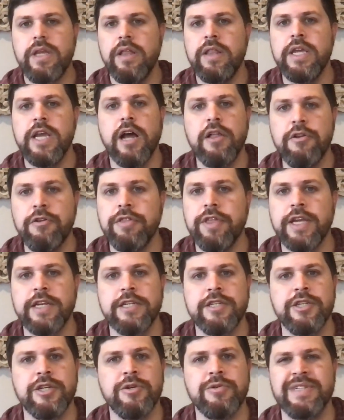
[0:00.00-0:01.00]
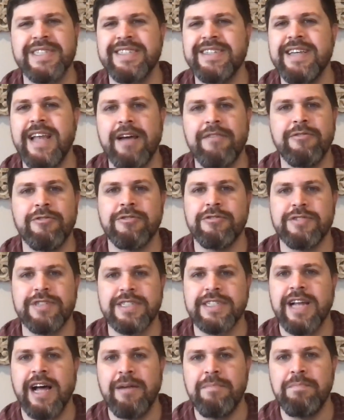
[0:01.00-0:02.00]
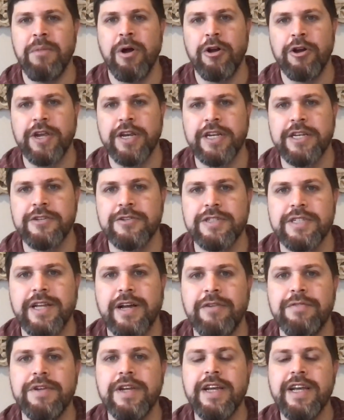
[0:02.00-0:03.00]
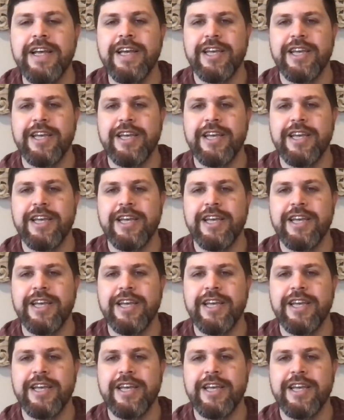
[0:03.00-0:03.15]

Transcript: The other thing to do is never stop marketing yourself.